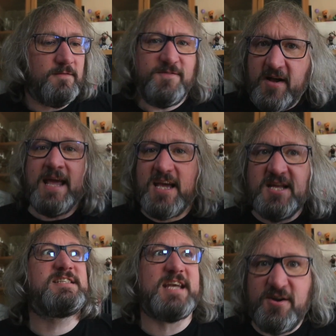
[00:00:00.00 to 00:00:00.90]
Fucking
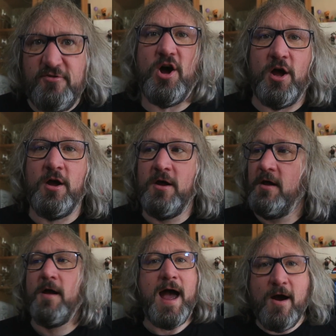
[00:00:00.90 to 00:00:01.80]
considerate.
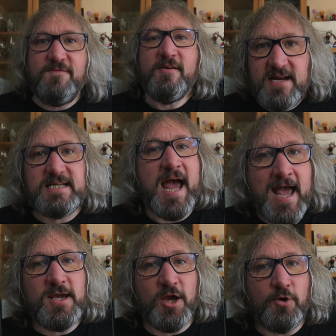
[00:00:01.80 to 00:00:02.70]
How very
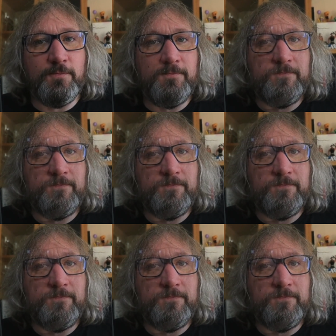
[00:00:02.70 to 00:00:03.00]
dare you?